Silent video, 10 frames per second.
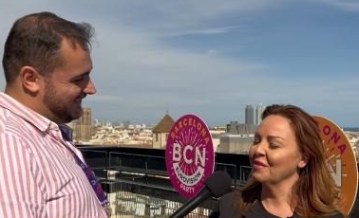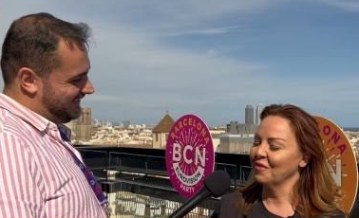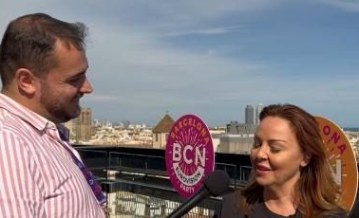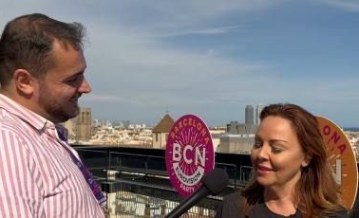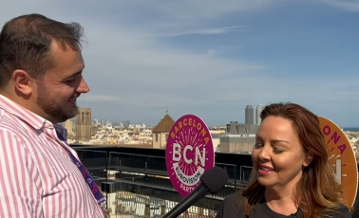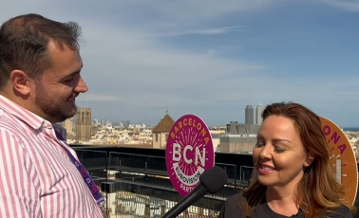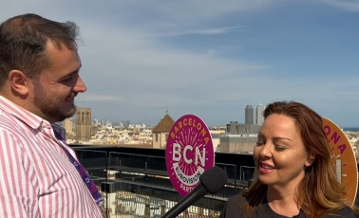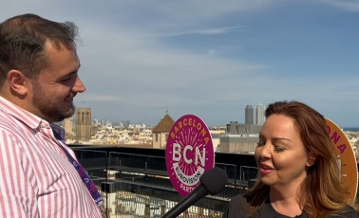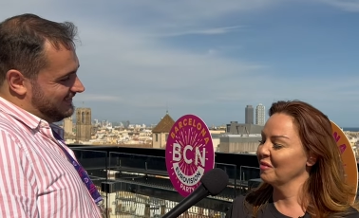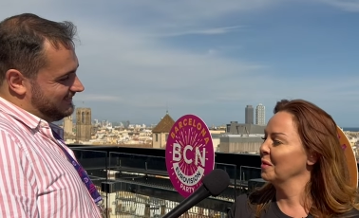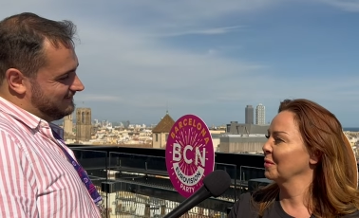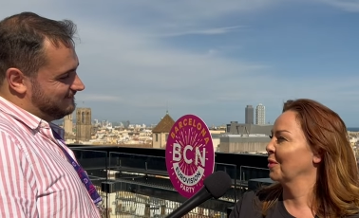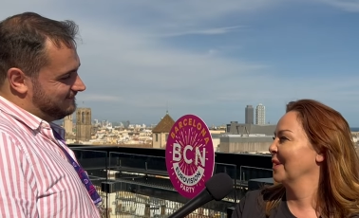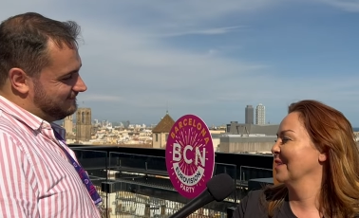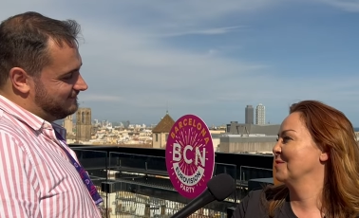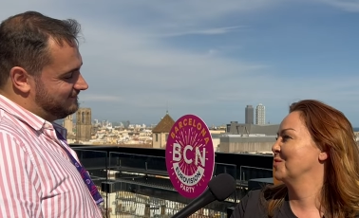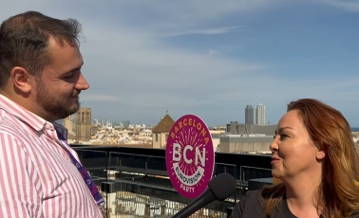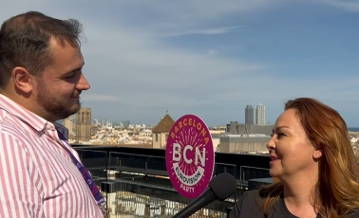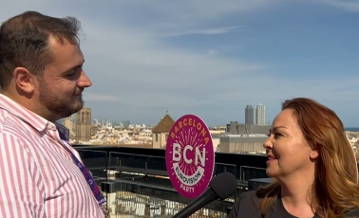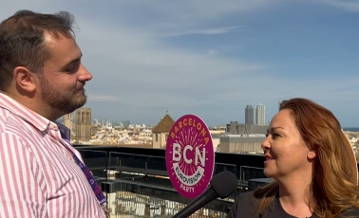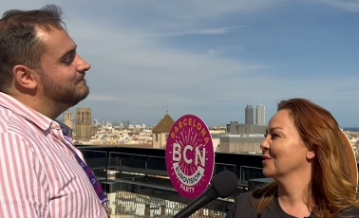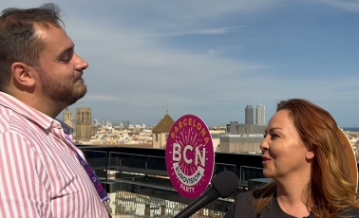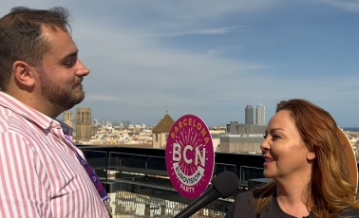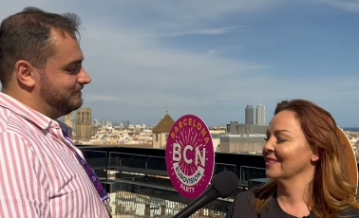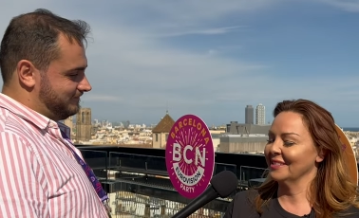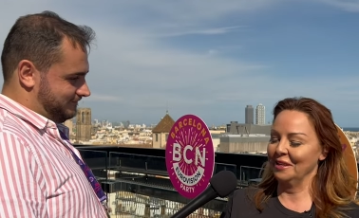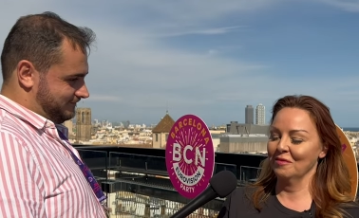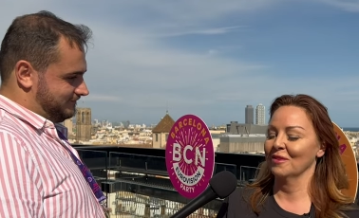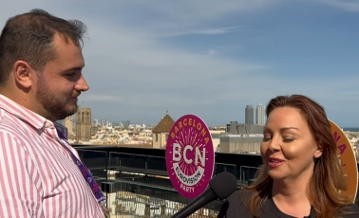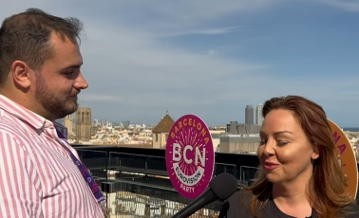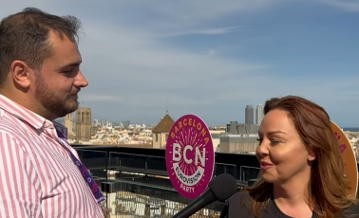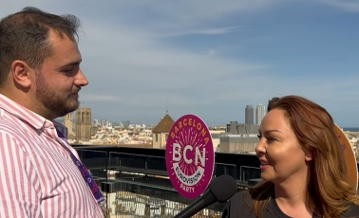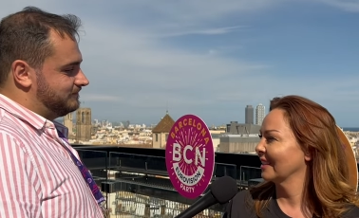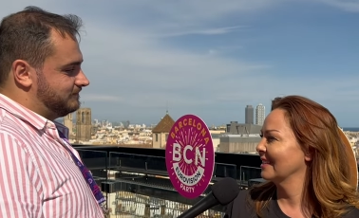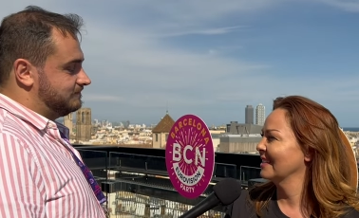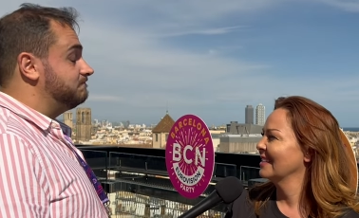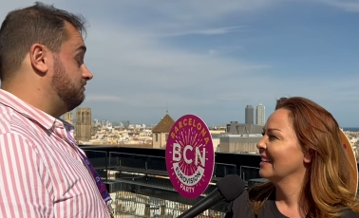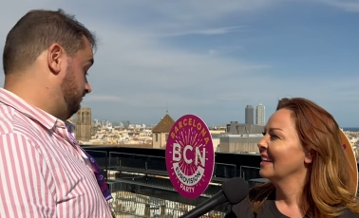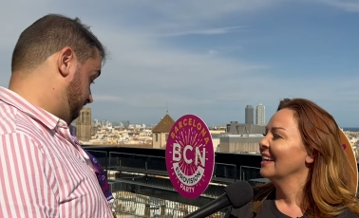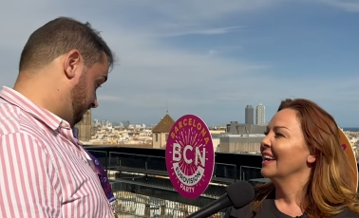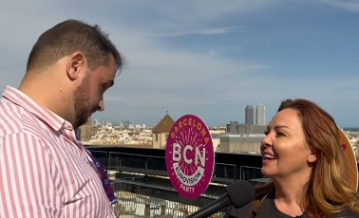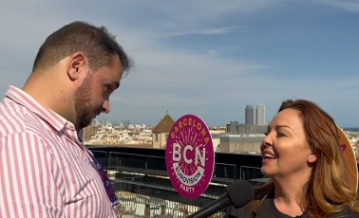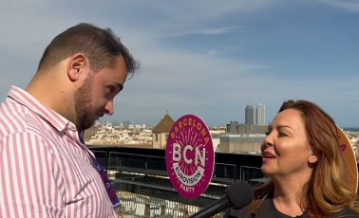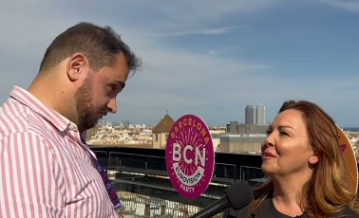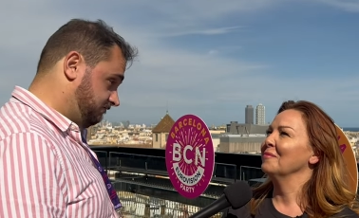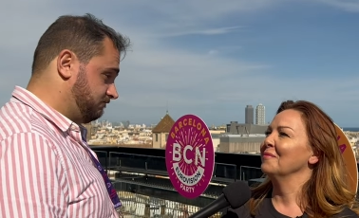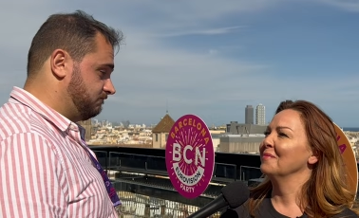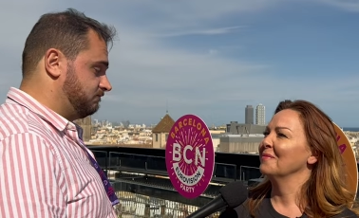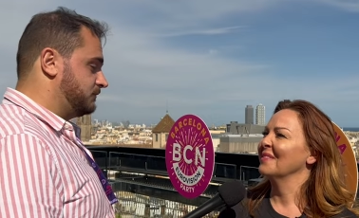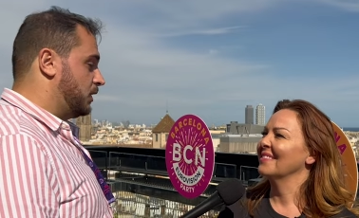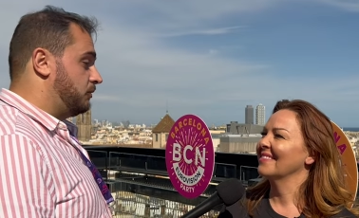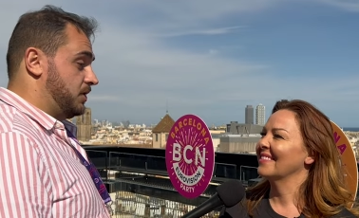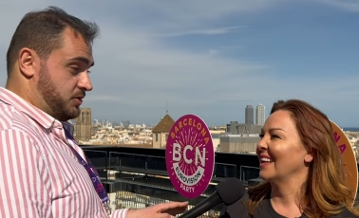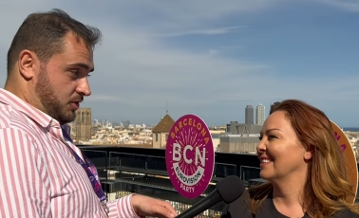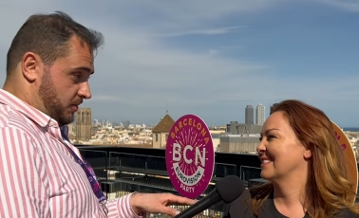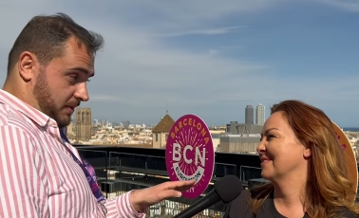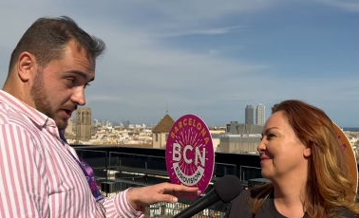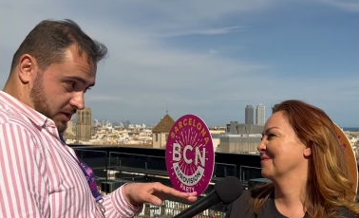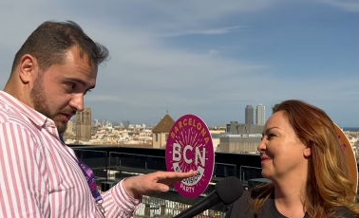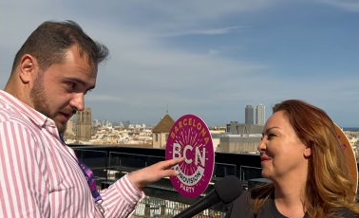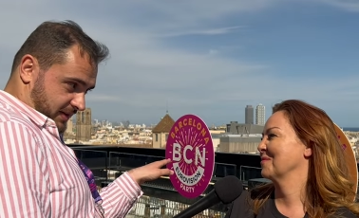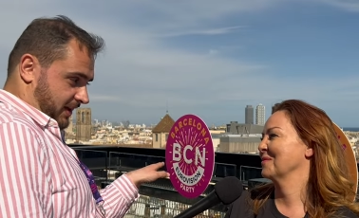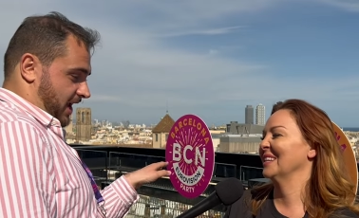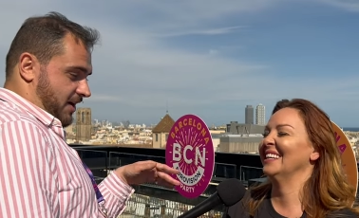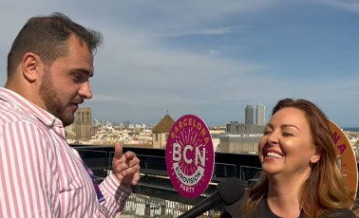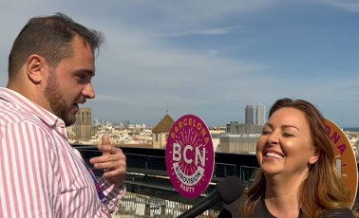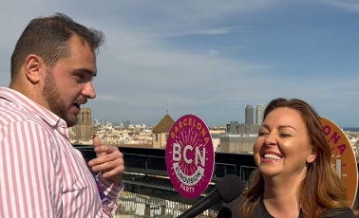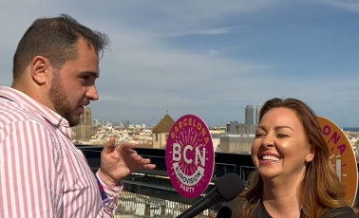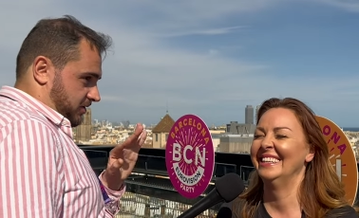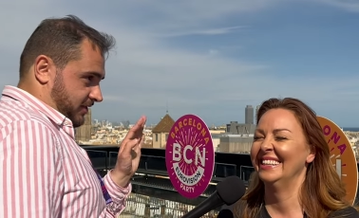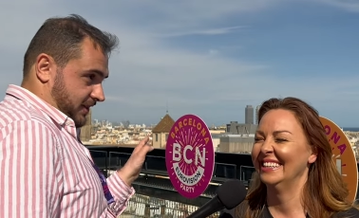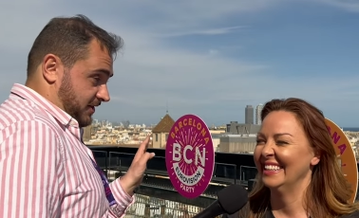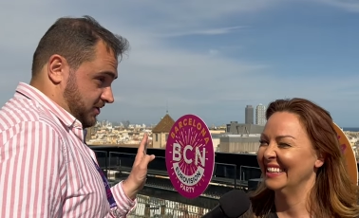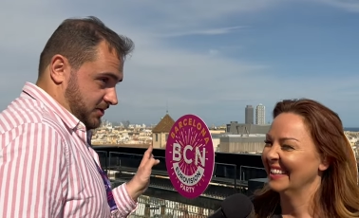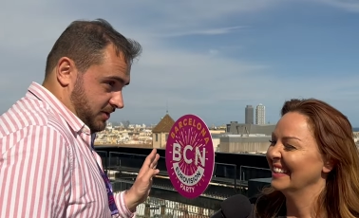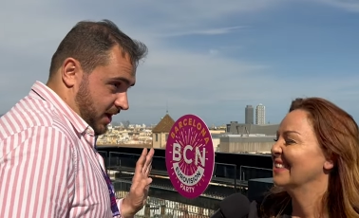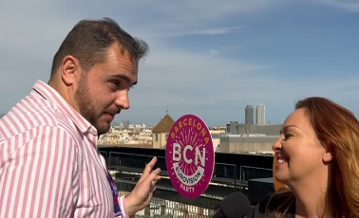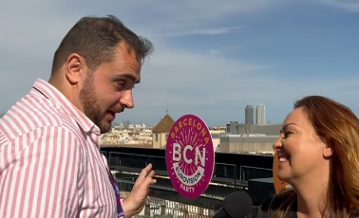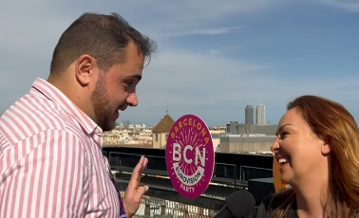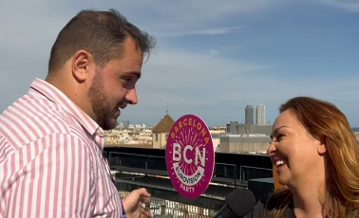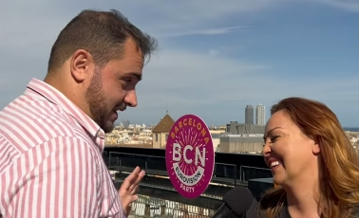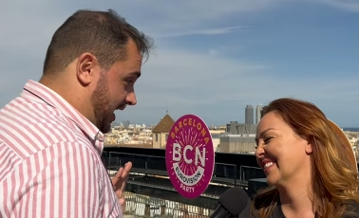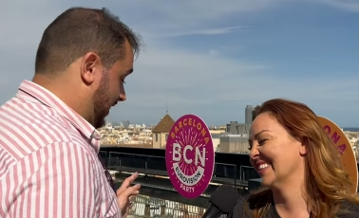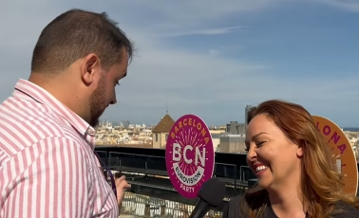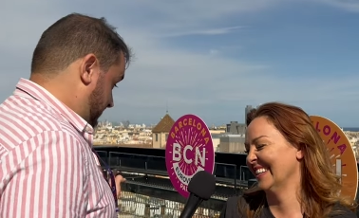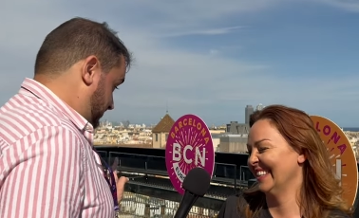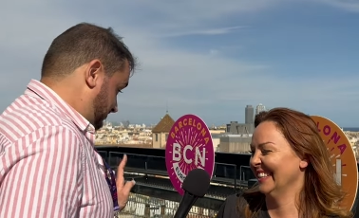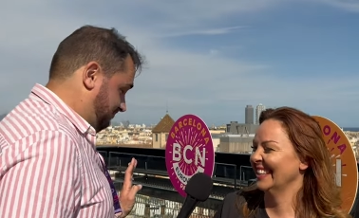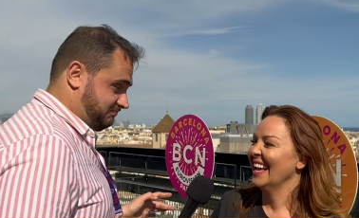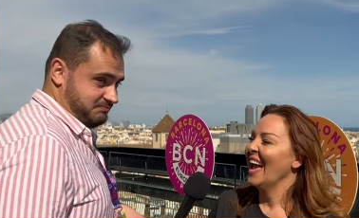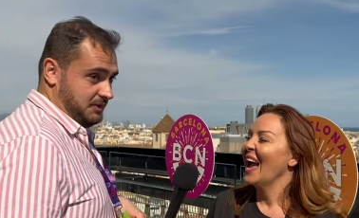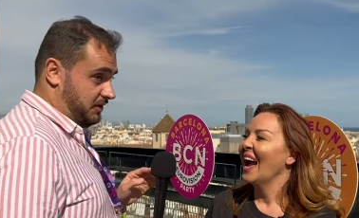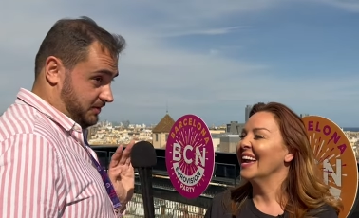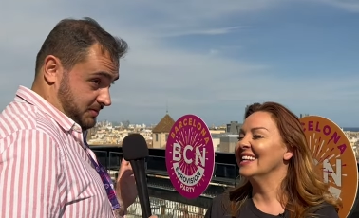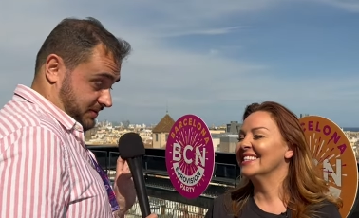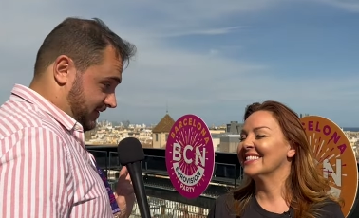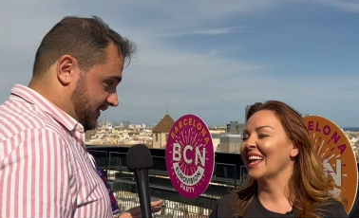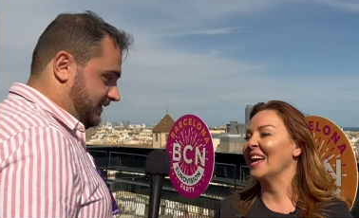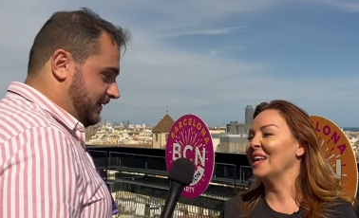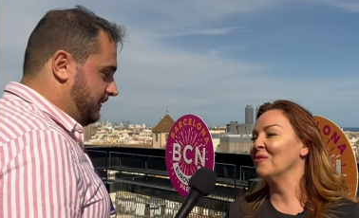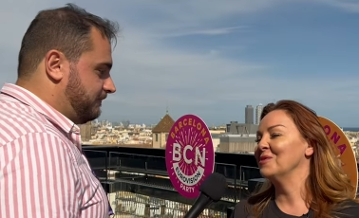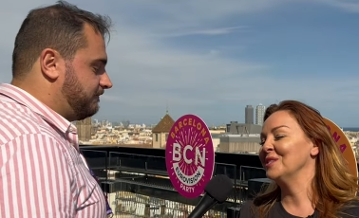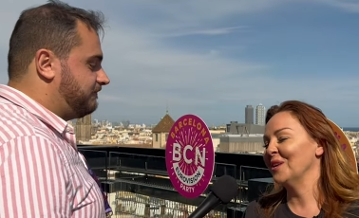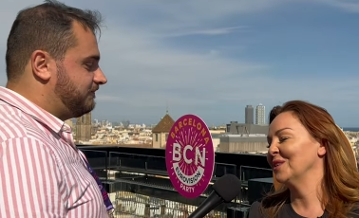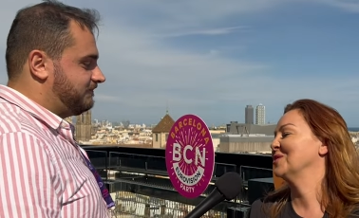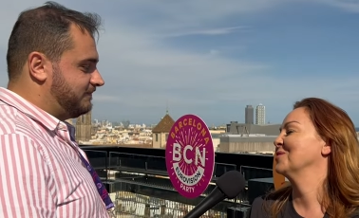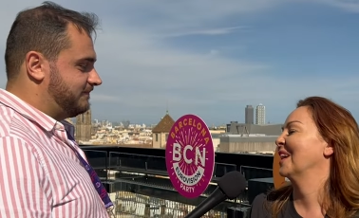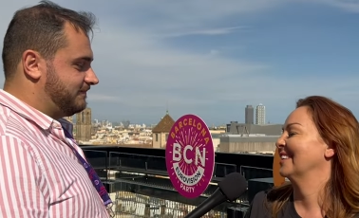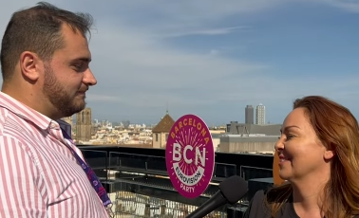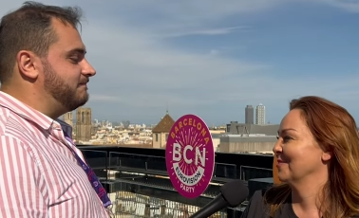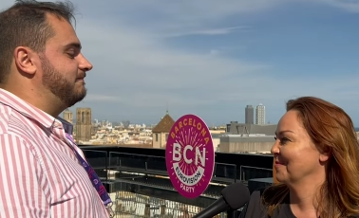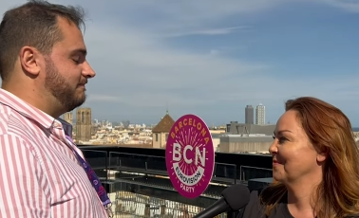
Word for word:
Speaker 1: funny thing is a lot of people think I'm doing this so I can sing for Andorra again. That
Speaker 2: is already a very good thing to do.
Speaker 1: I mean, thank you. I would not do that though.